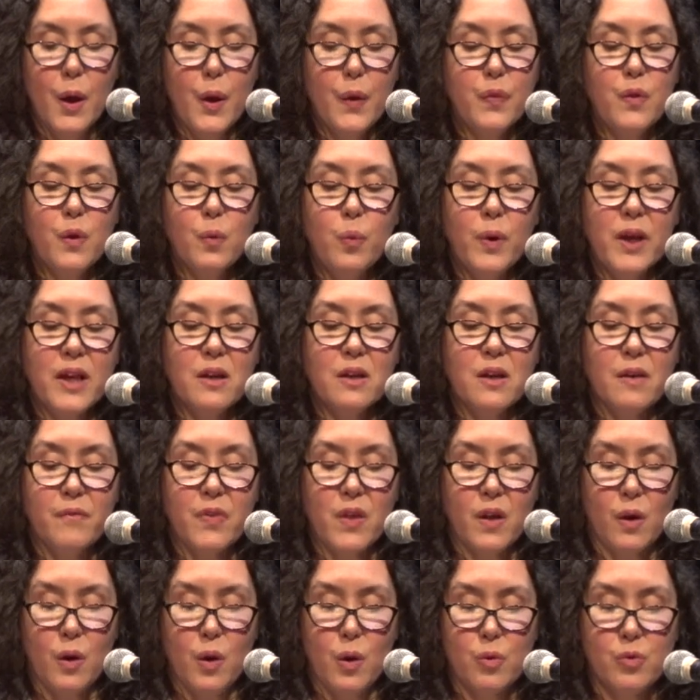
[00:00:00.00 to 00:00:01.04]
The wind of the
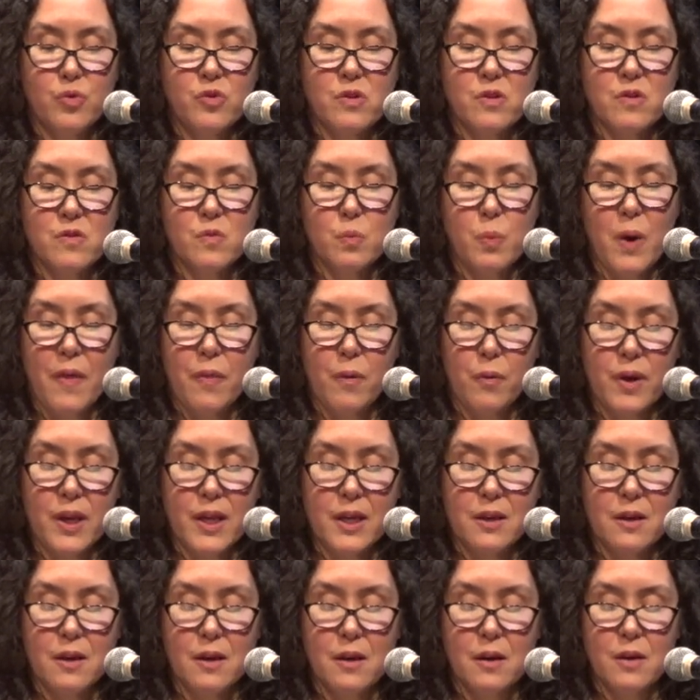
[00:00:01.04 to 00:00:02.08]
coast is
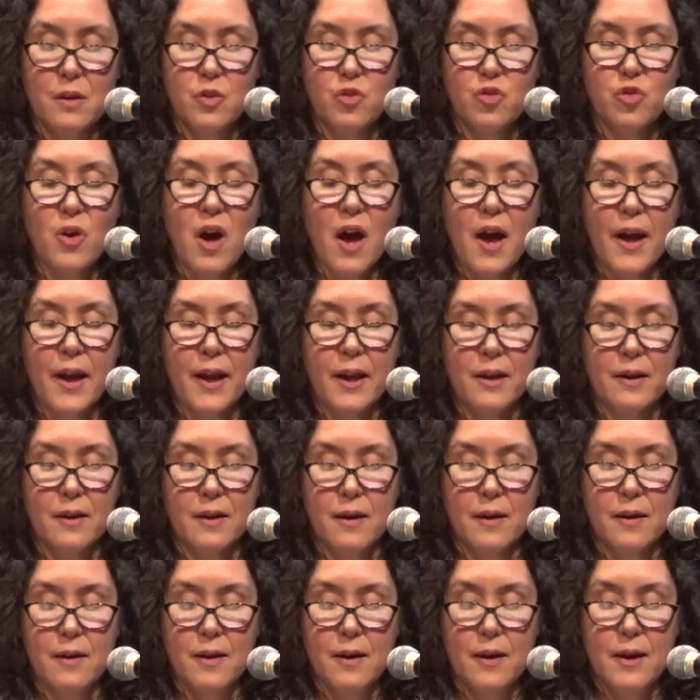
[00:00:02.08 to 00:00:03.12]
weathering, drying,
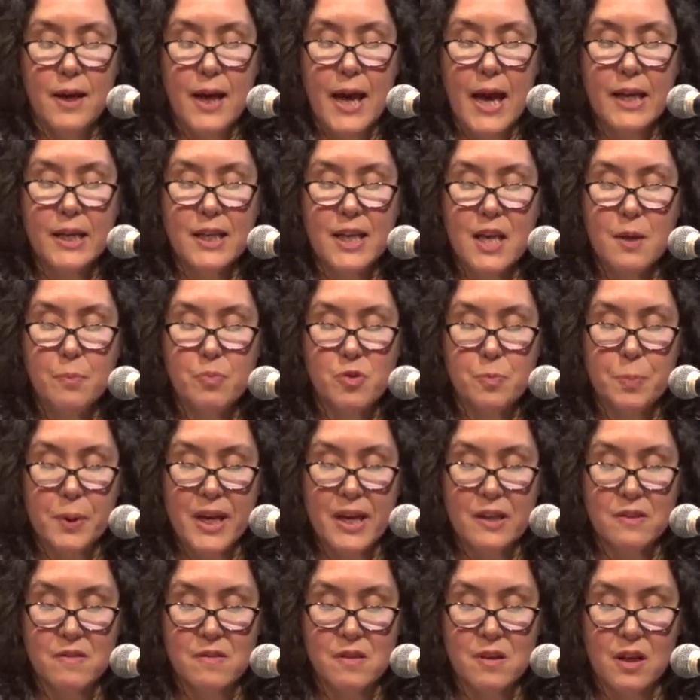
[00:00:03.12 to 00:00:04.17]
and keeps
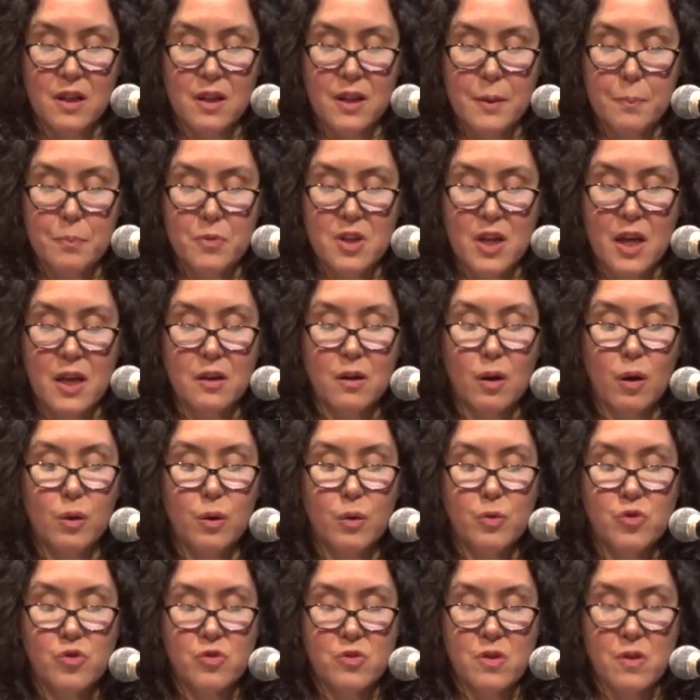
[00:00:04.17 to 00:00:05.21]
plants clipped and
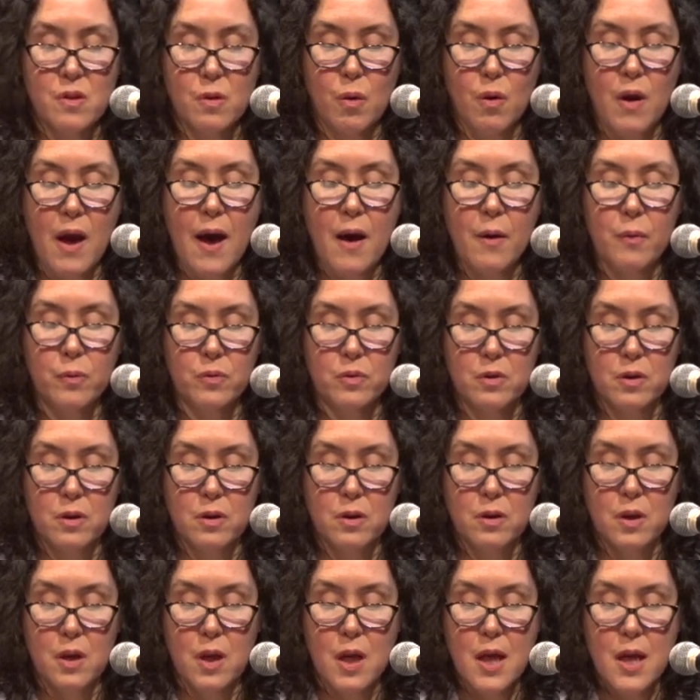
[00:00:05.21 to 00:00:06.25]
close to the ground,
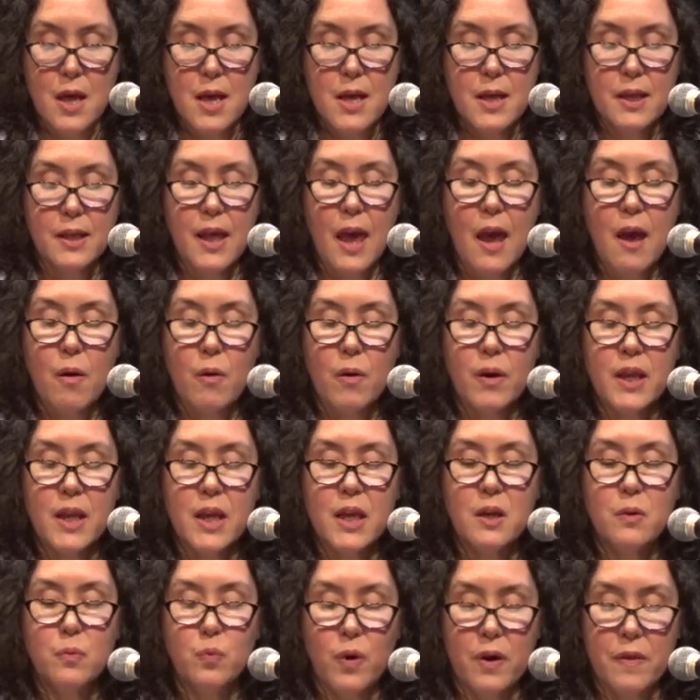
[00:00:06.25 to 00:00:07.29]

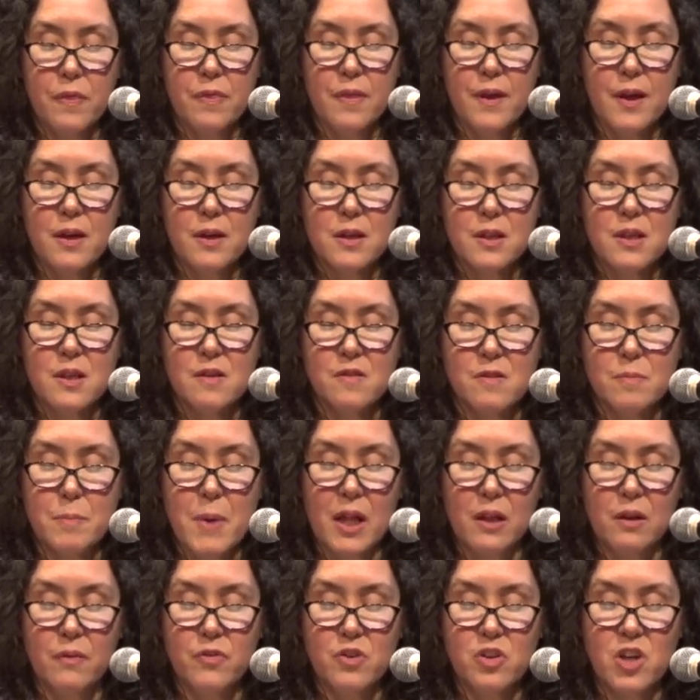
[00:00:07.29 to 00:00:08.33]
carrying with it the
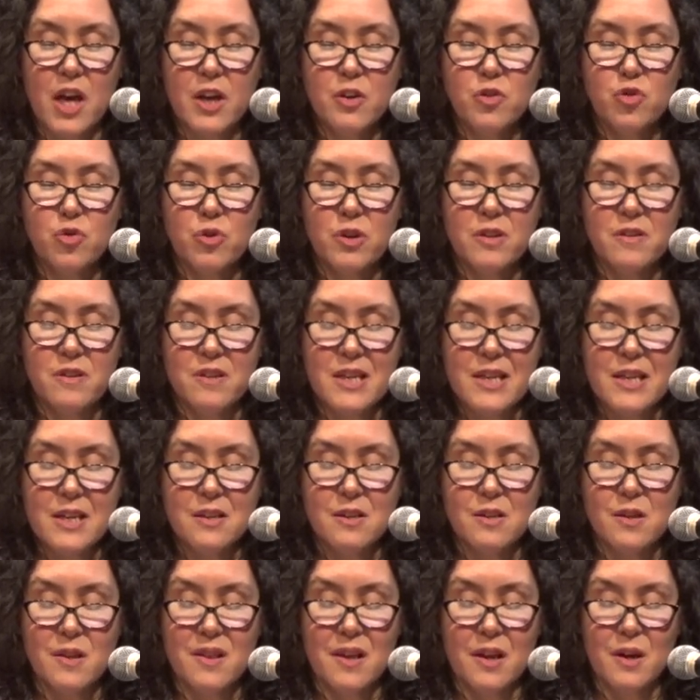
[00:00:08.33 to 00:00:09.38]
smell of tundra tea
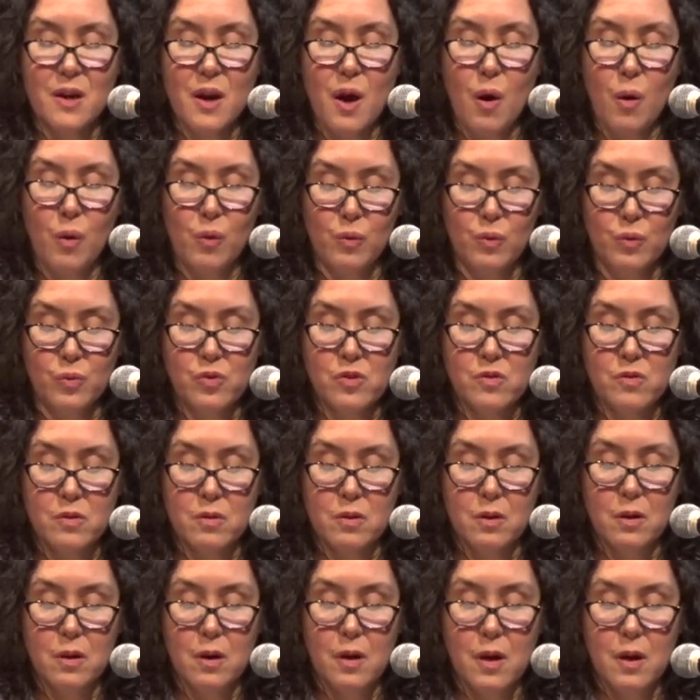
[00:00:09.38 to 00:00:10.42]
to the nose.
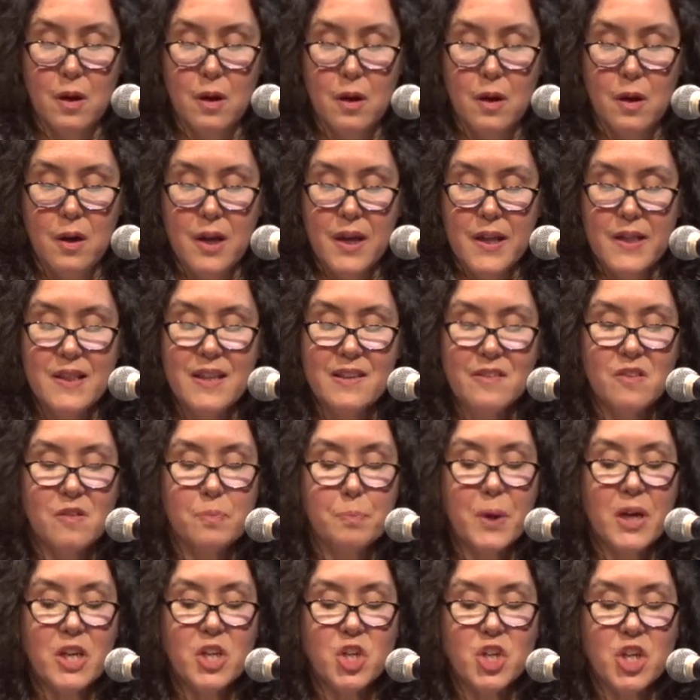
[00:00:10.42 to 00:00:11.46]
This
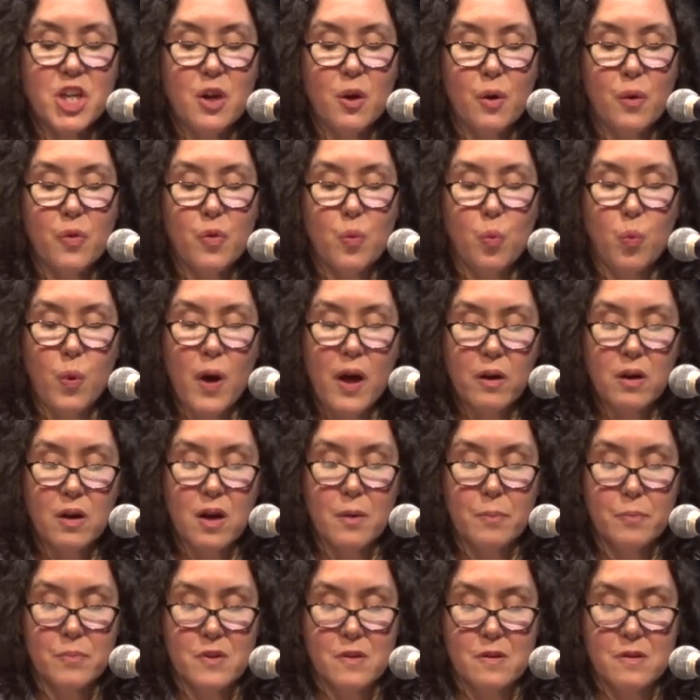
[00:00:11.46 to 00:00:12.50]
spongy earth
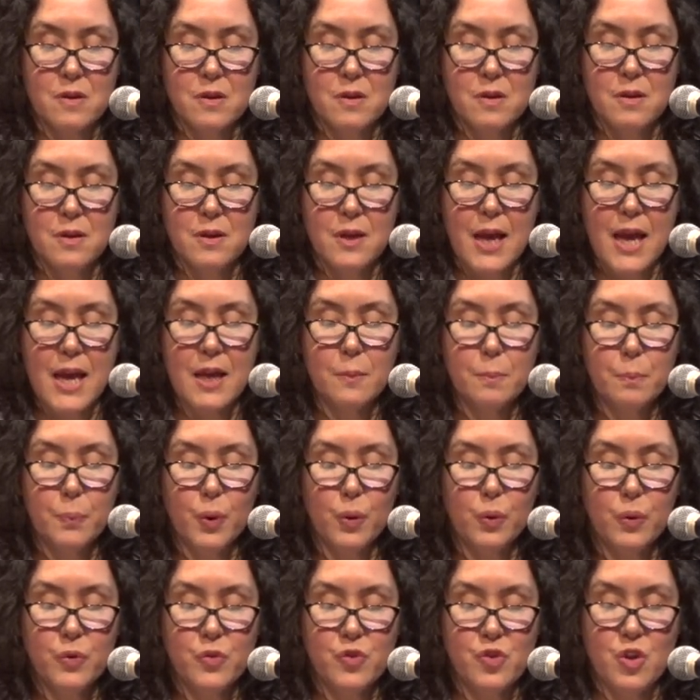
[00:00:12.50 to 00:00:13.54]
welcomes and
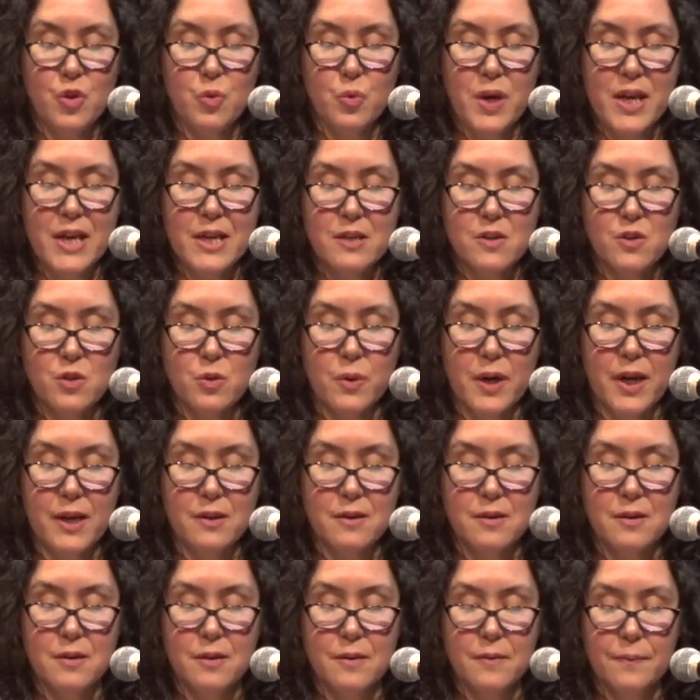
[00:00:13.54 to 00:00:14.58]
pulls you into it.